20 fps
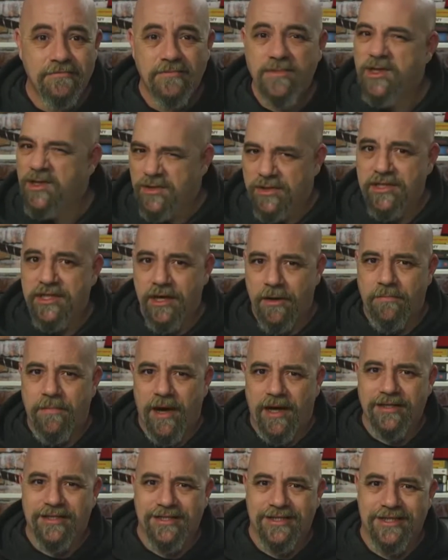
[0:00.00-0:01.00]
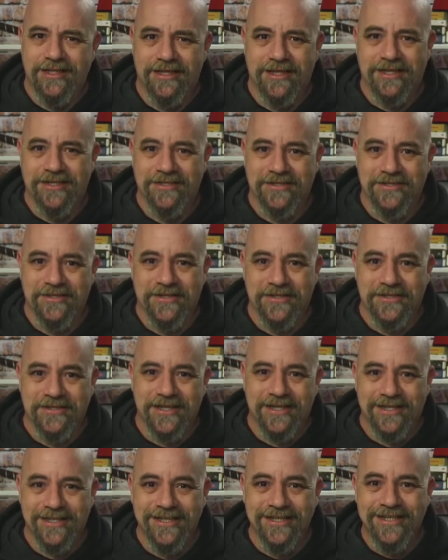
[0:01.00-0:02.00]
You'll see a pattern in that sort of
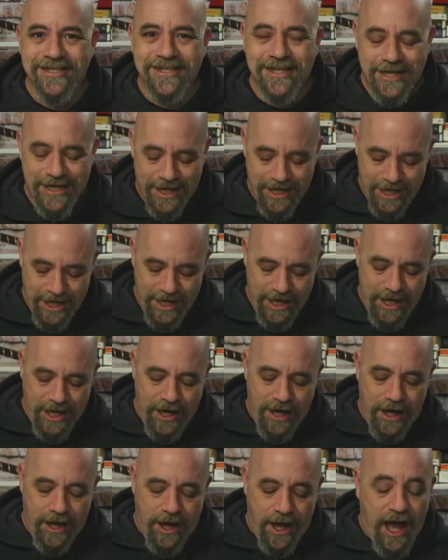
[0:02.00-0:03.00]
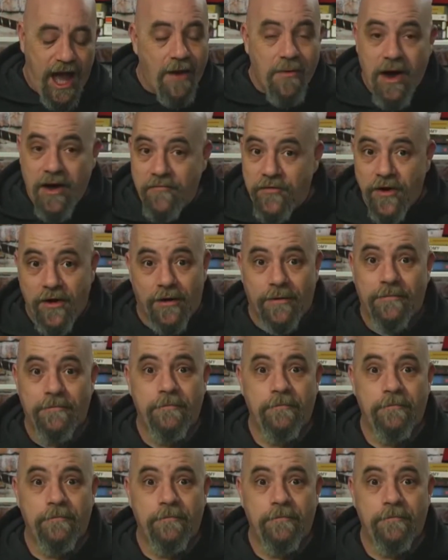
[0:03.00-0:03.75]
thing. However,